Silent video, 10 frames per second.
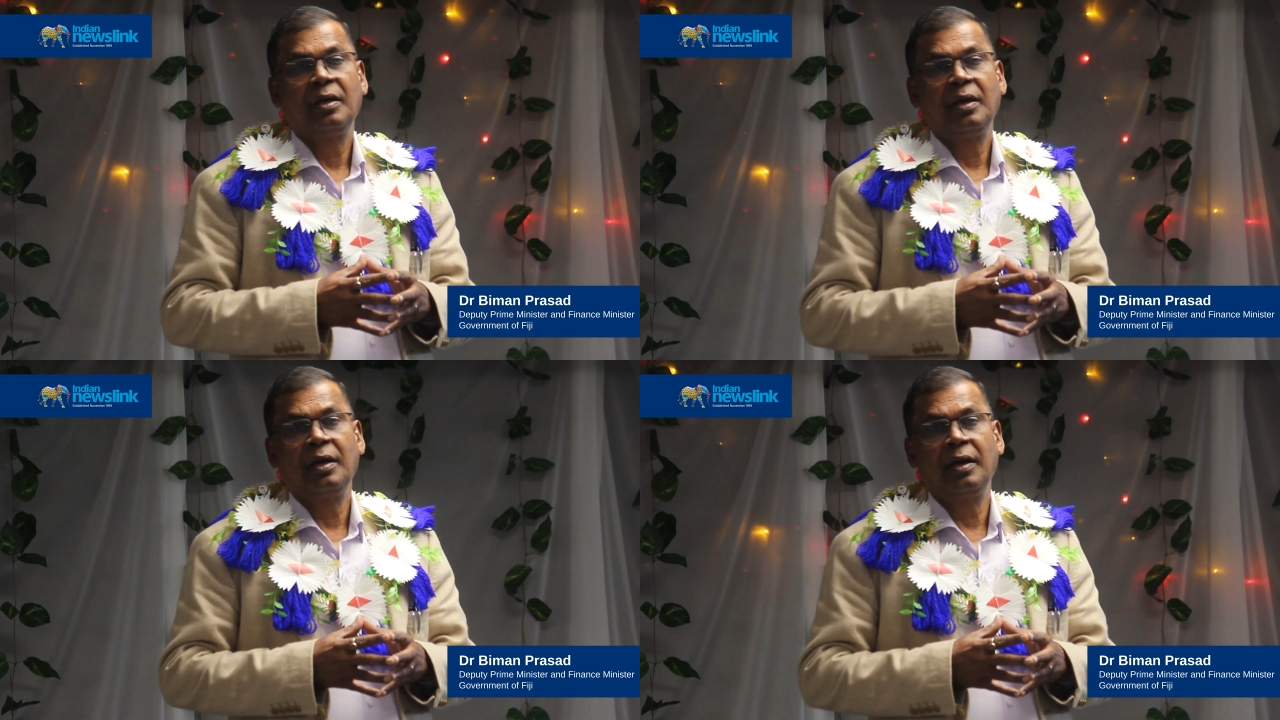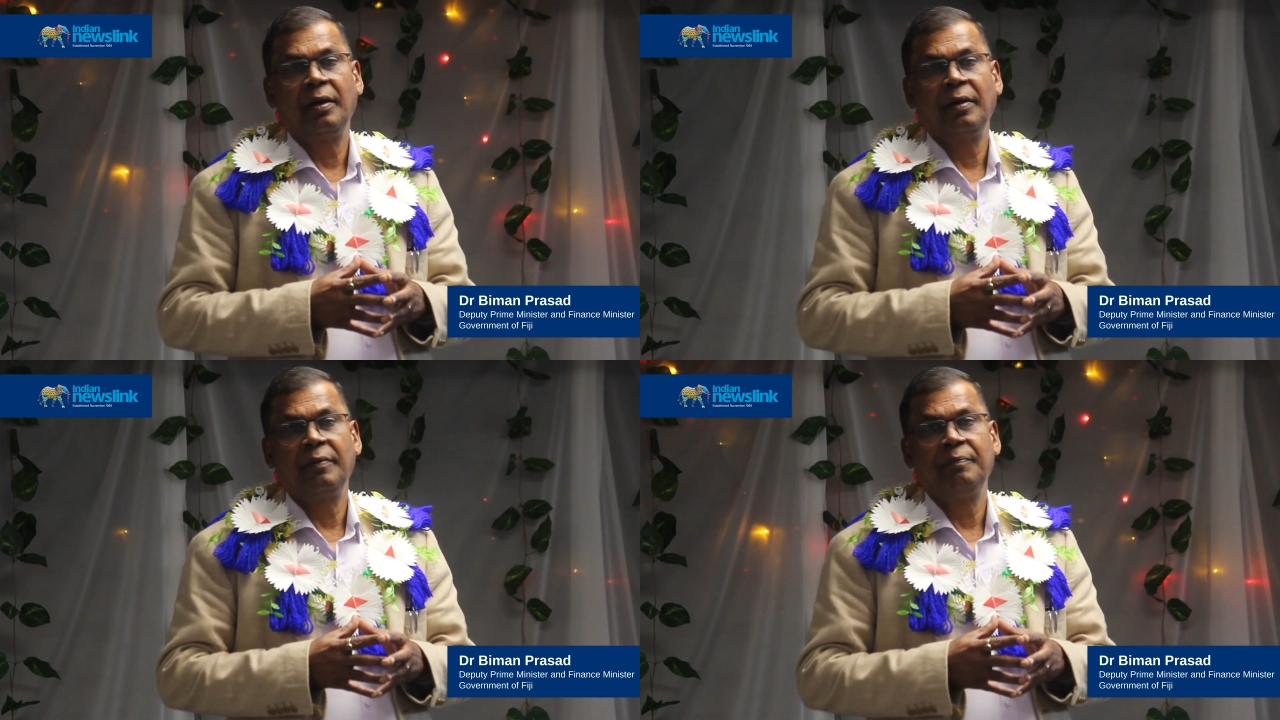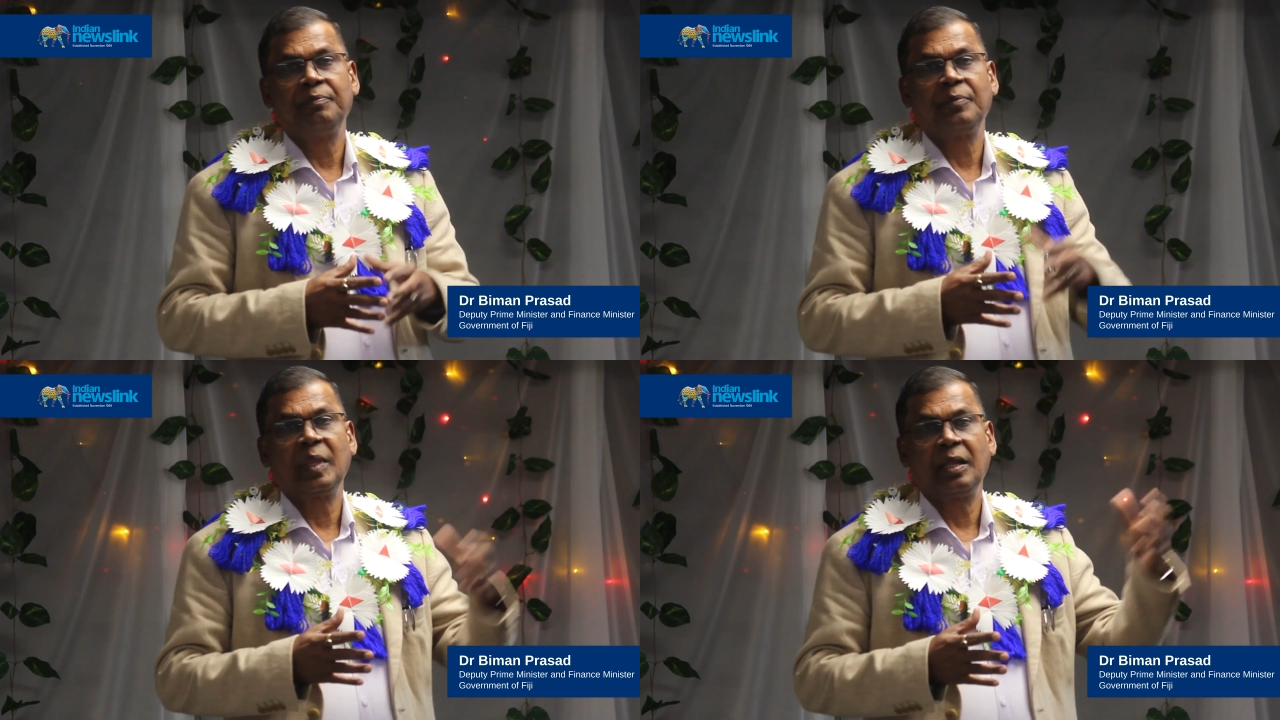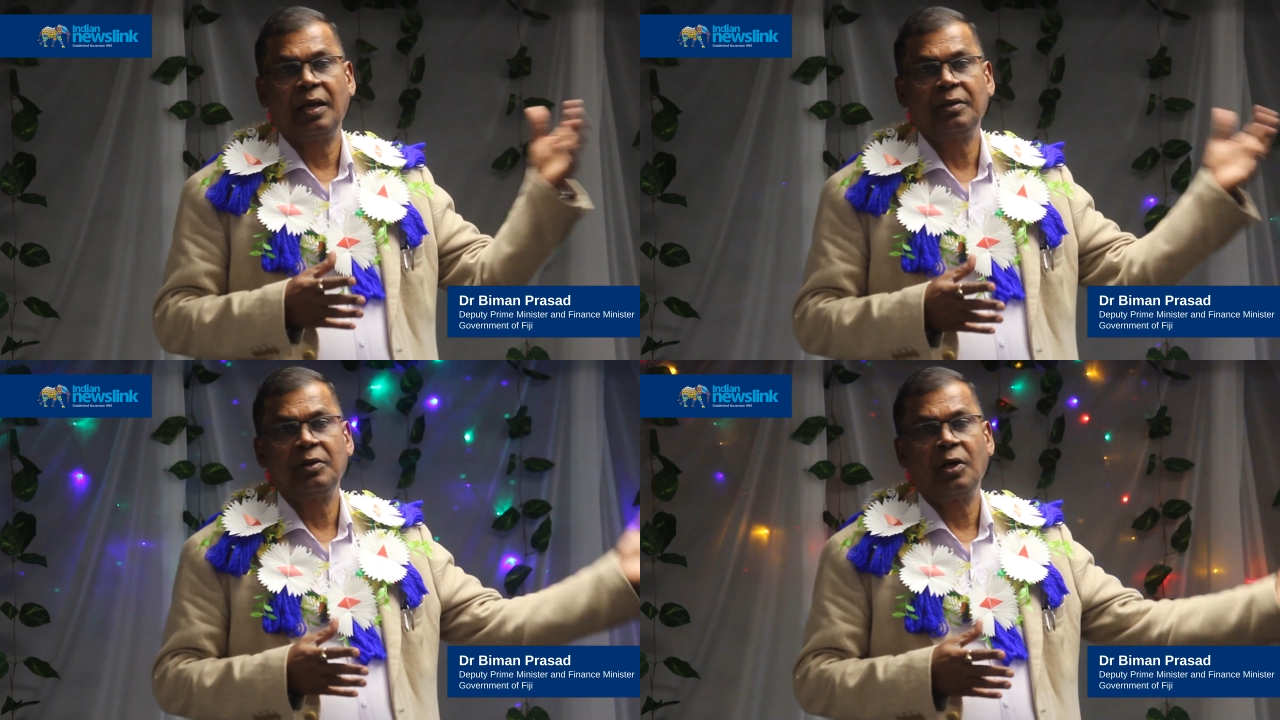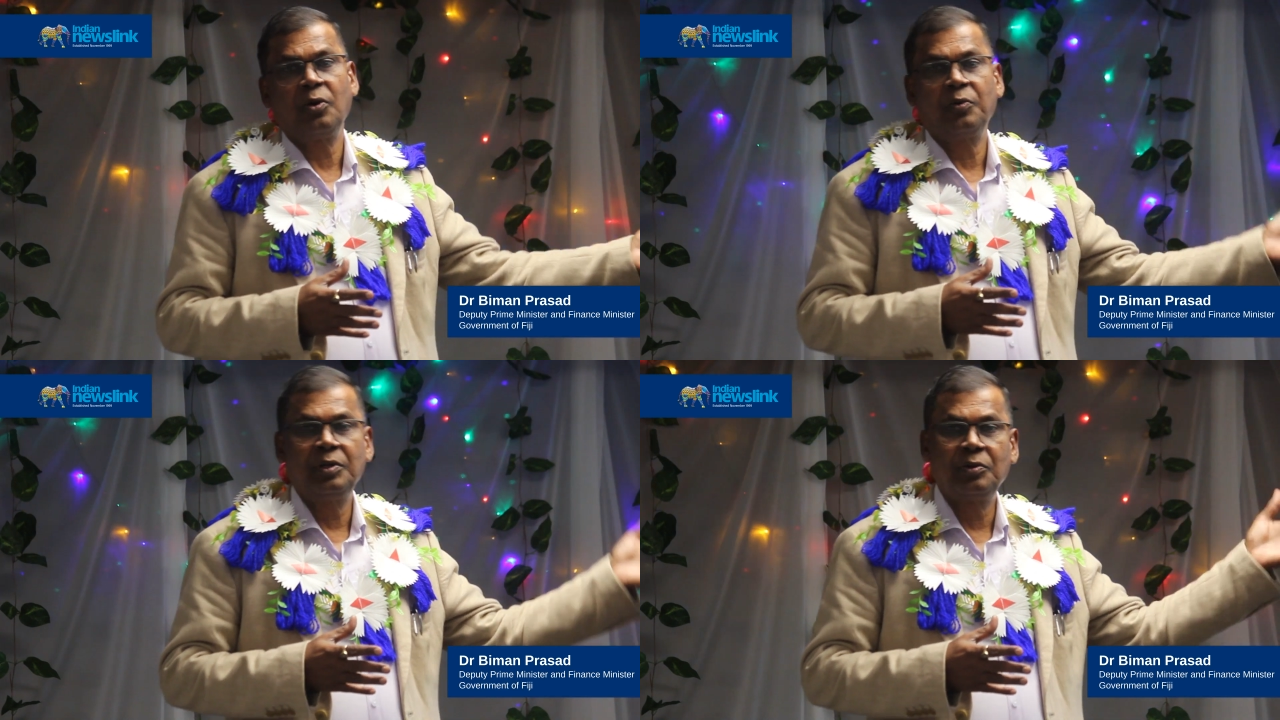Right
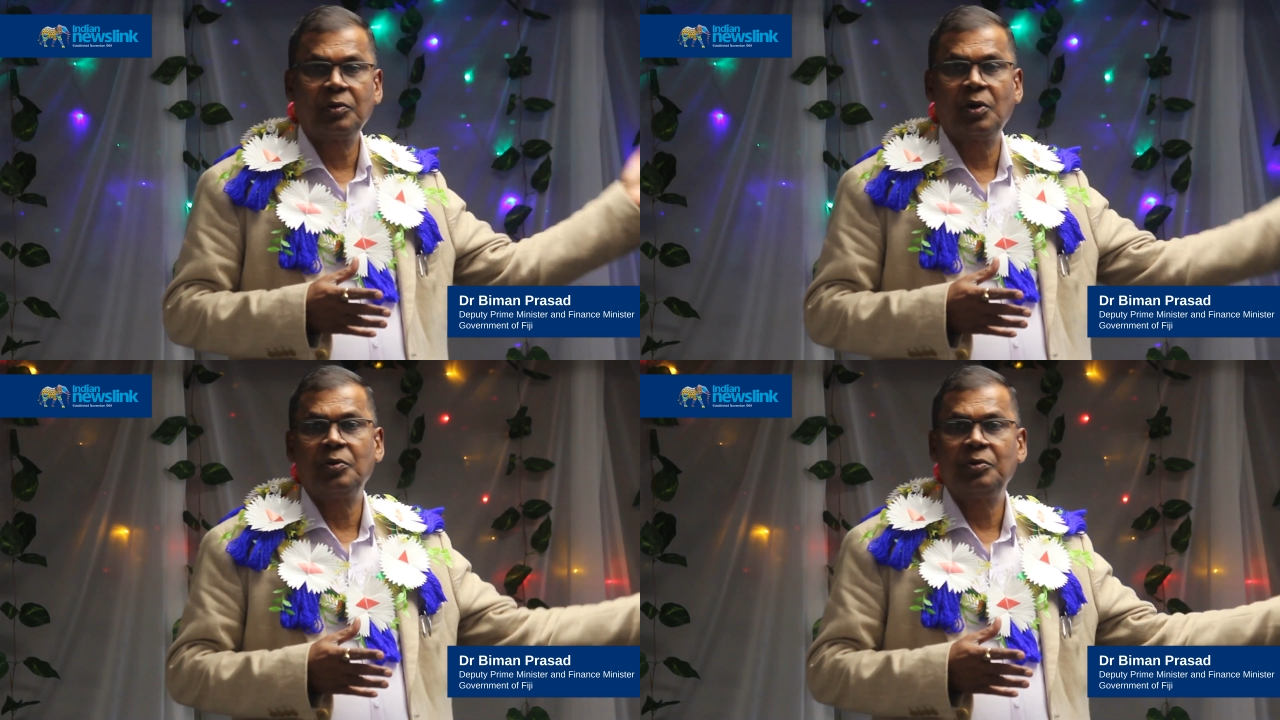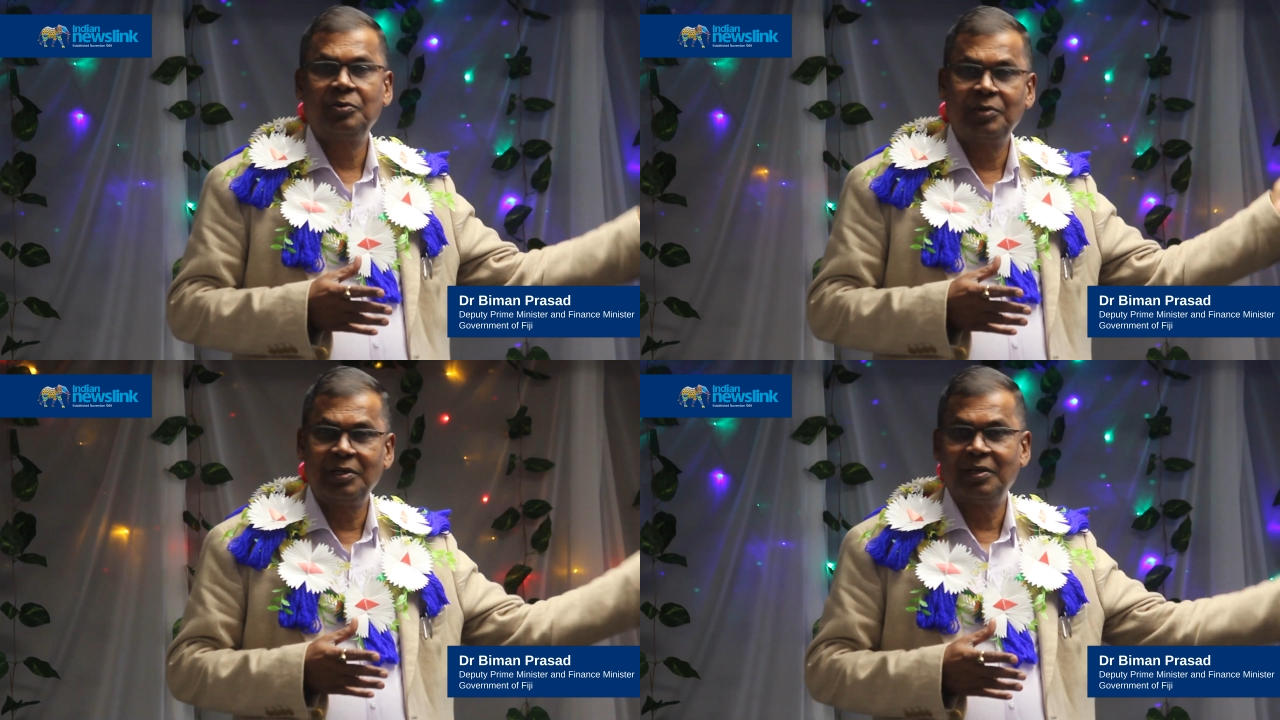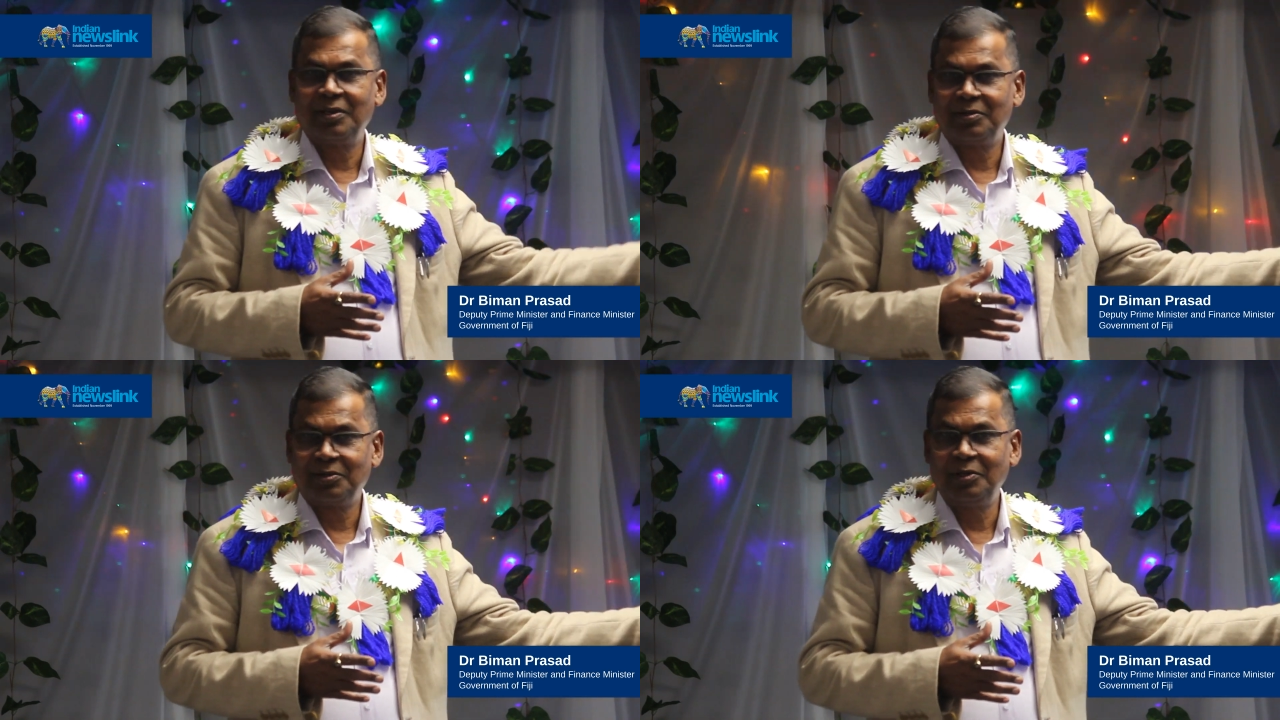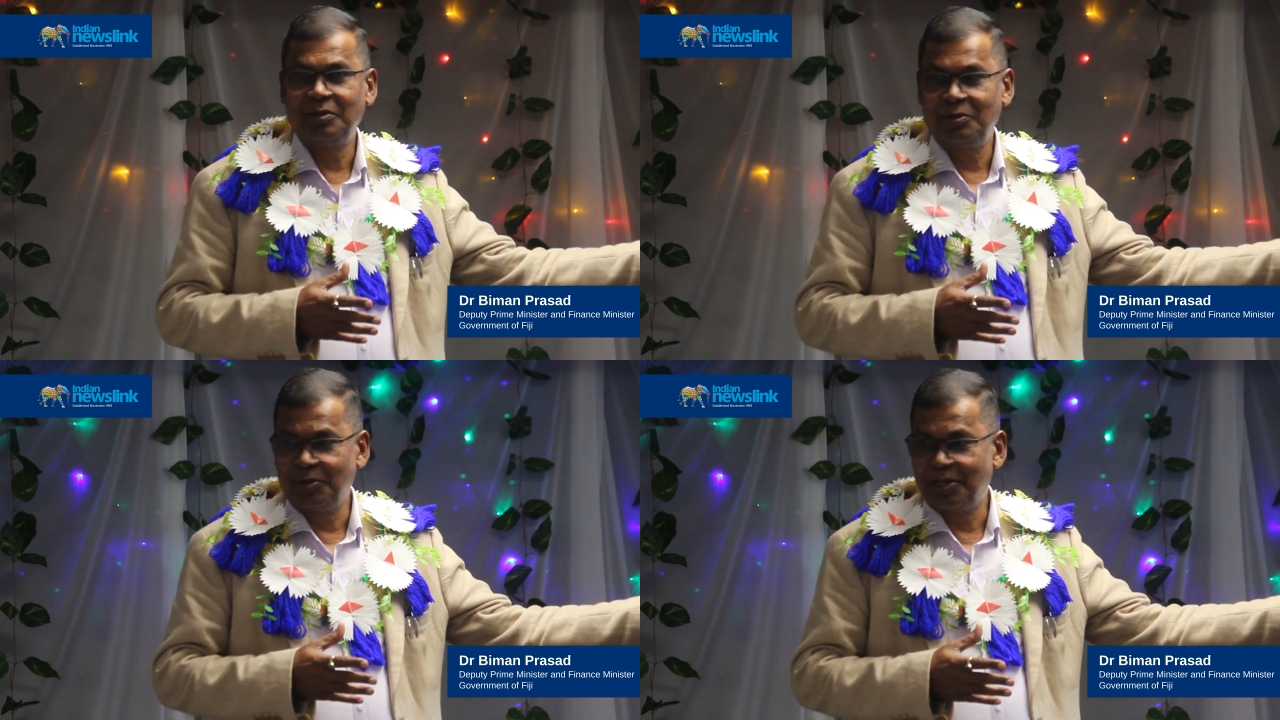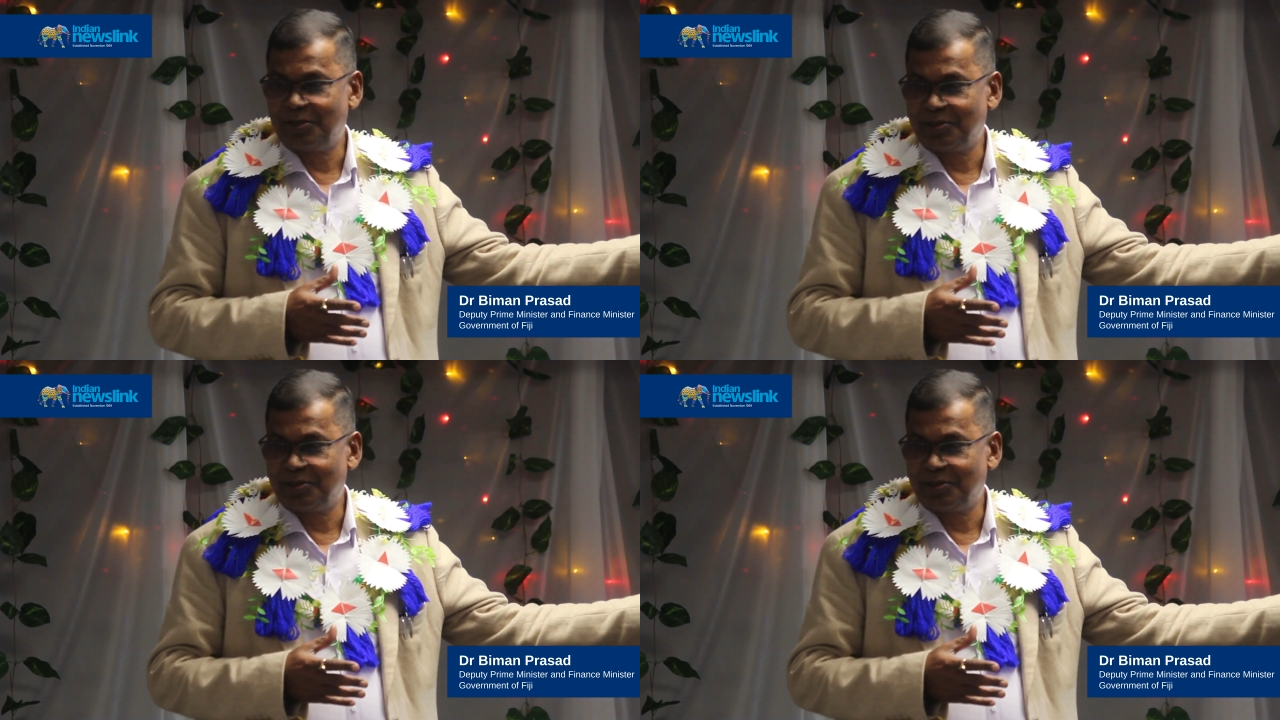now, when you go, you get a